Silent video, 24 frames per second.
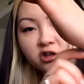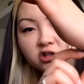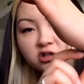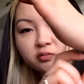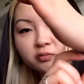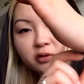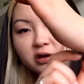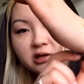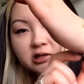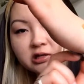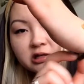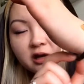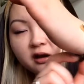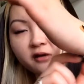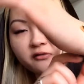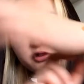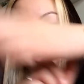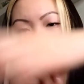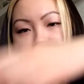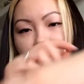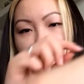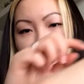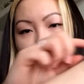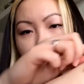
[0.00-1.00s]
of space left
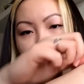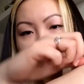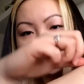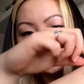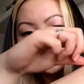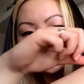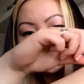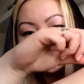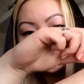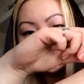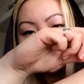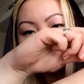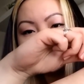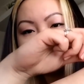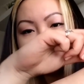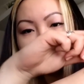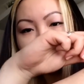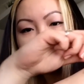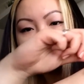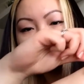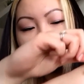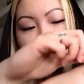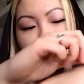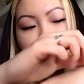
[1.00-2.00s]
here.
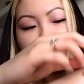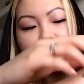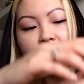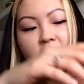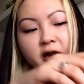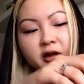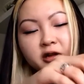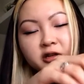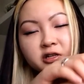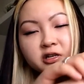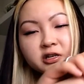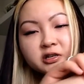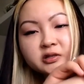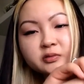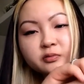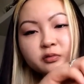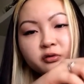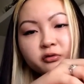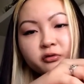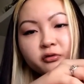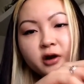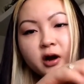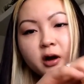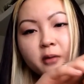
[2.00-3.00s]
And it does
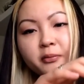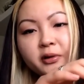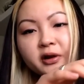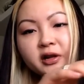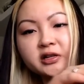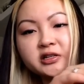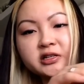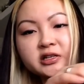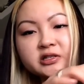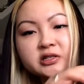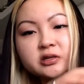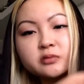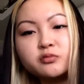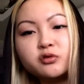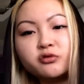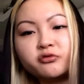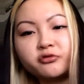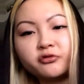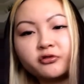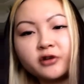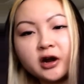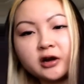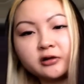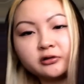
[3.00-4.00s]
move around, but it doesn't move
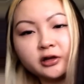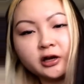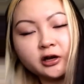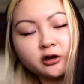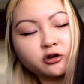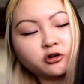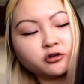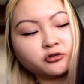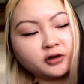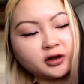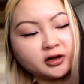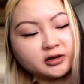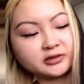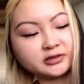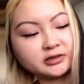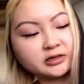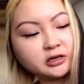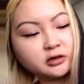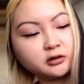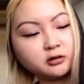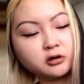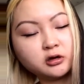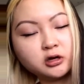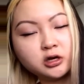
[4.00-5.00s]
around like
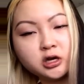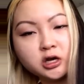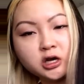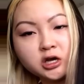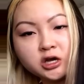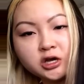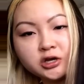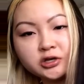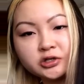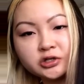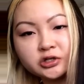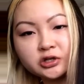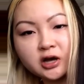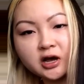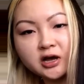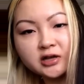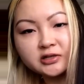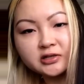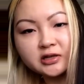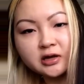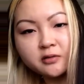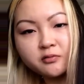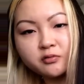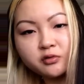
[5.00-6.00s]
crazy. So
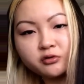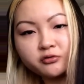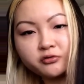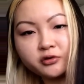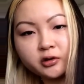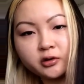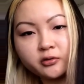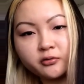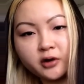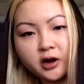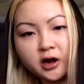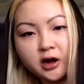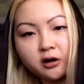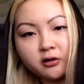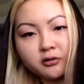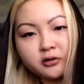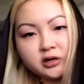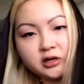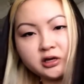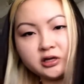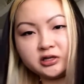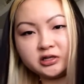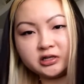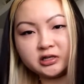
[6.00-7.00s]
as I'm moving around,
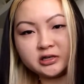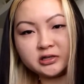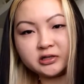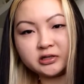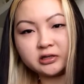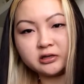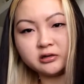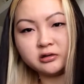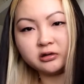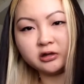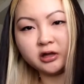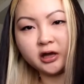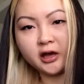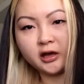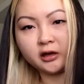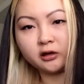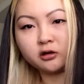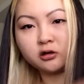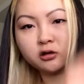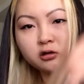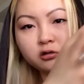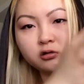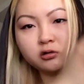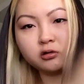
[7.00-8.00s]
it doesn't like
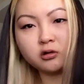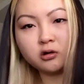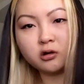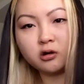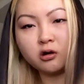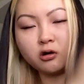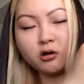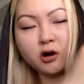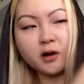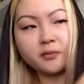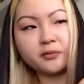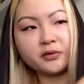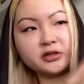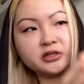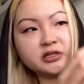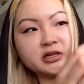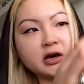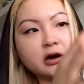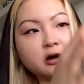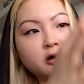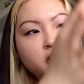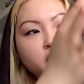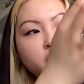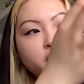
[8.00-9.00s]
go up and
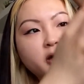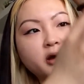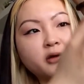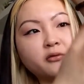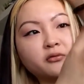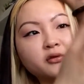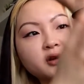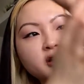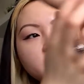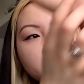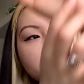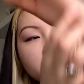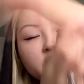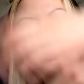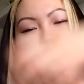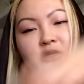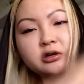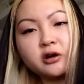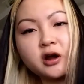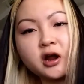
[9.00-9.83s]
down my wrist or